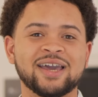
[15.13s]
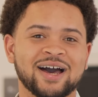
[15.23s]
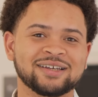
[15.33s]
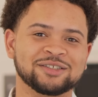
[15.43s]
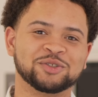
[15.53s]

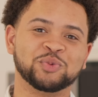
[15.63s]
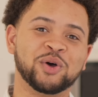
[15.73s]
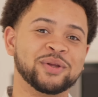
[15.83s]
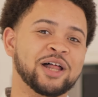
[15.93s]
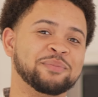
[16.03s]
guys, this is
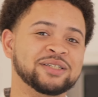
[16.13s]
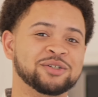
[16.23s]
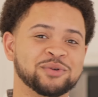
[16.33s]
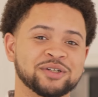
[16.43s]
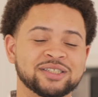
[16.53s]
Will with
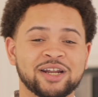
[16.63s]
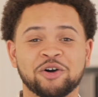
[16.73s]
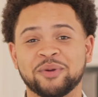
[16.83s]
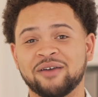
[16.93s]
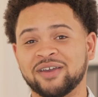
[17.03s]
LPT Realty, and I
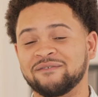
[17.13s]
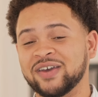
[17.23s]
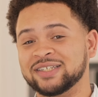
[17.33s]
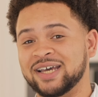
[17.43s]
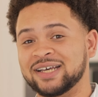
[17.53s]
hope you're having a
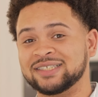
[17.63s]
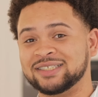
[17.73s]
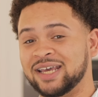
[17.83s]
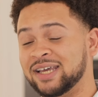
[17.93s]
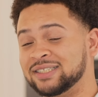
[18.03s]
fantastic
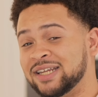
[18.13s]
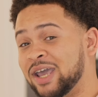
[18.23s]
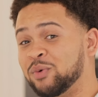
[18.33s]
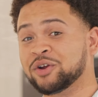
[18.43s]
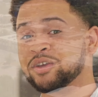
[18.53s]
day. Today we are